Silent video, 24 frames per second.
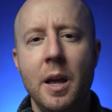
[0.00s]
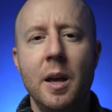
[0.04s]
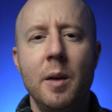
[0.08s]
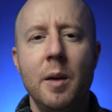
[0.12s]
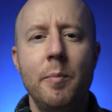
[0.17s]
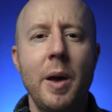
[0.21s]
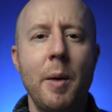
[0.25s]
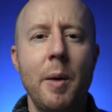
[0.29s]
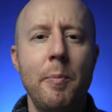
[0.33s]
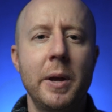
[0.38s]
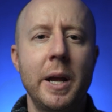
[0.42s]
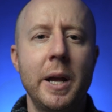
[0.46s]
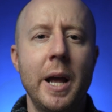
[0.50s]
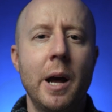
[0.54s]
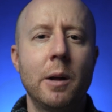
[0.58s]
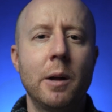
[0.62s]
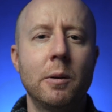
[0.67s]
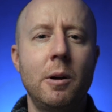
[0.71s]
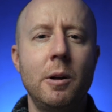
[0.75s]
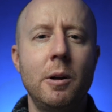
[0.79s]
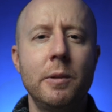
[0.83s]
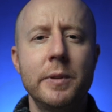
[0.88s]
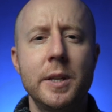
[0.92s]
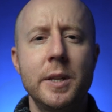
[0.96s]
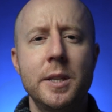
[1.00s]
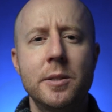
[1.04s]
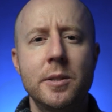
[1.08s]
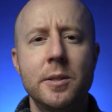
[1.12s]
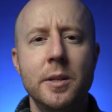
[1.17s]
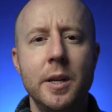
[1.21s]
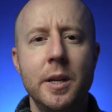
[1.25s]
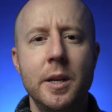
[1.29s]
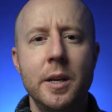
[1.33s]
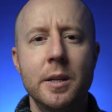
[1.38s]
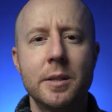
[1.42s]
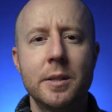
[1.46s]
Mapping out all these
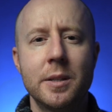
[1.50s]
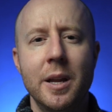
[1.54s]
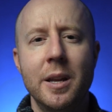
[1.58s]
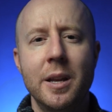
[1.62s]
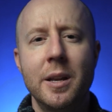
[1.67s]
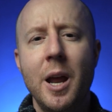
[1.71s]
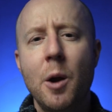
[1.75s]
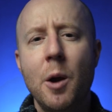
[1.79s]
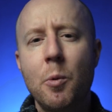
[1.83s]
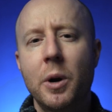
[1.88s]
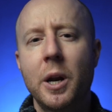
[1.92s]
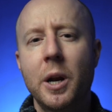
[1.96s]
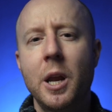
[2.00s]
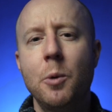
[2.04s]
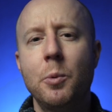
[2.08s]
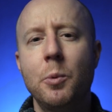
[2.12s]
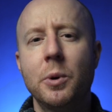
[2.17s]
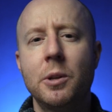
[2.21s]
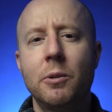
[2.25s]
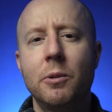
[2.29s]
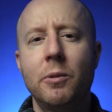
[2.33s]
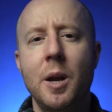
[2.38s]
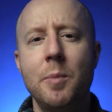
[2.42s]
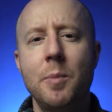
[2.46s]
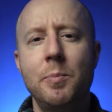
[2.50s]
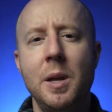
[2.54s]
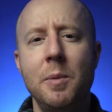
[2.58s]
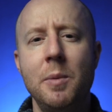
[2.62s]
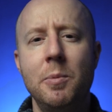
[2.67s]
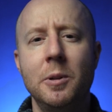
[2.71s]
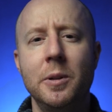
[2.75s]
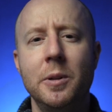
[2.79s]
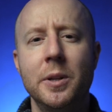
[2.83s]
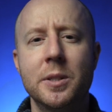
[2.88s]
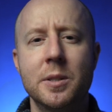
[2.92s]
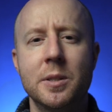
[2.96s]
things and networking with the right
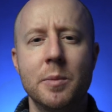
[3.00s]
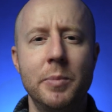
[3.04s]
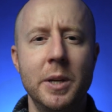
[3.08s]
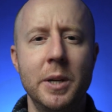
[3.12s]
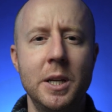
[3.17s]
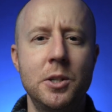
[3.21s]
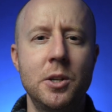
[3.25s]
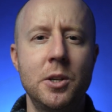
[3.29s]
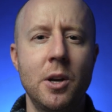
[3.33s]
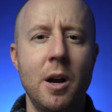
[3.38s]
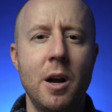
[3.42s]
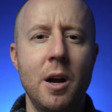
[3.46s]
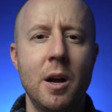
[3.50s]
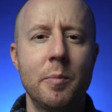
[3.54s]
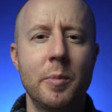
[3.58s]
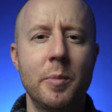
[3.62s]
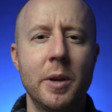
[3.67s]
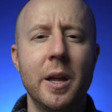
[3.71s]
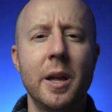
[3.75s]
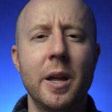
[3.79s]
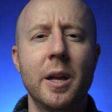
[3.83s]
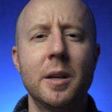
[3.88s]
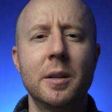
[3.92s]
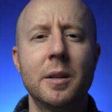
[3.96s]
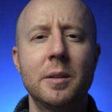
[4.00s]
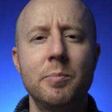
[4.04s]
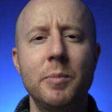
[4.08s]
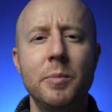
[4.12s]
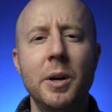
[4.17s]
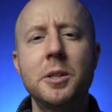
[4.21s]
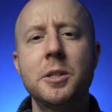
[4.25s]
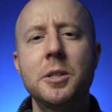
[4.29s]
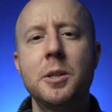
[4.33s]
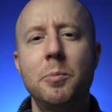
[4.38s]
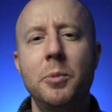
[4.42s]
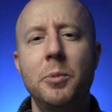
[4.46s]
people is a big job and
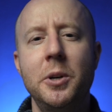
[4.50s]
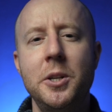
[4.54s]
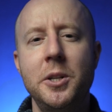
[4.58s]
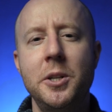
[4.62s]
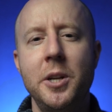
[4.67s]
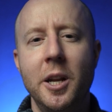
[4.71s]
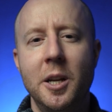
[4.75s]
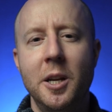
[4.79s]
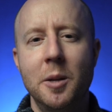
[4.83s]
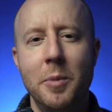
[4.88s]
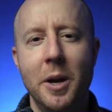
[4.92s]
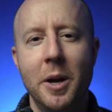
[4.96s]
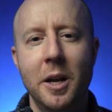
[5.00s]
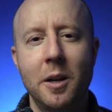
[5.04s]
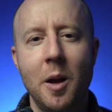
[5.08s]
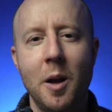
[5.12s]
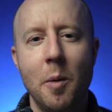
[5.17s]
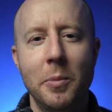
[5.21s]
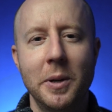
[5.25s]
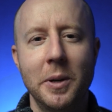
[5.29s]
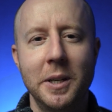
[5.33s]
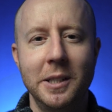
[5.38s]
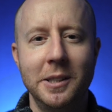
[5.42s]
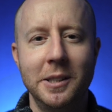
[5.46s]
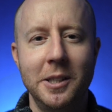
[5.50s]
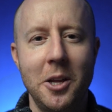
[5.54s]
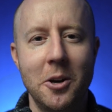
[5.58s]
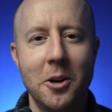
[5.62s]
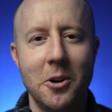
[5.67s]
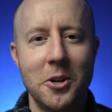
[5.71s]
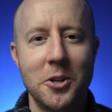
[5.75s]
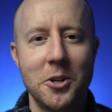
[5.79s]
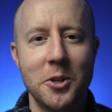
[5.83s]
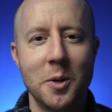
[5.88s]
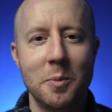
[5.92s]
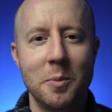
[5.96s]
much appreciated by company
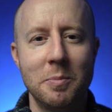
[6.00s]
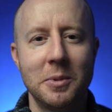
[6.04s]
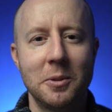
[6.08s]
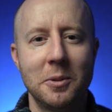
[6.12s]
leadership.